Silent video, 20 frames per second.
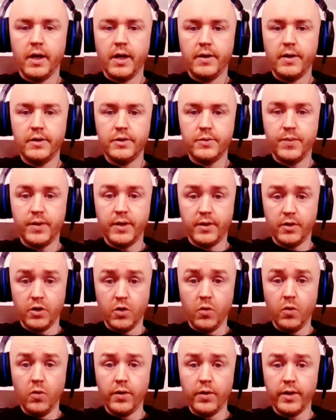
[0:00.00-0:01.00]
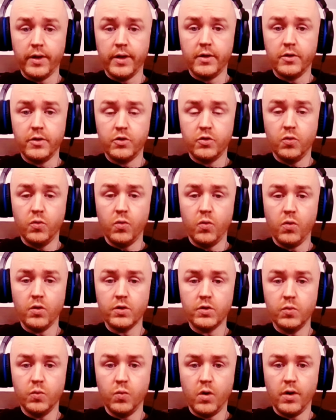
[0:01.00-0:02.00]
has been going
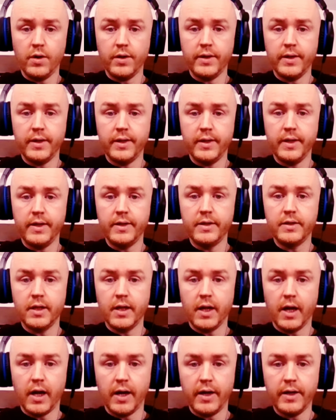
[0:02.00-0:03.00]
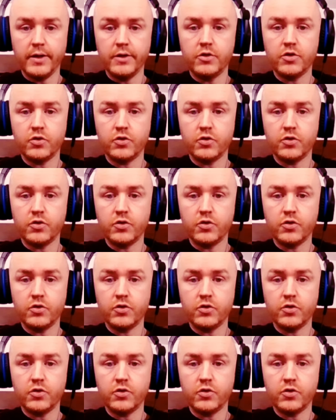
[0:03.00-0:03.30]
towards what it is that I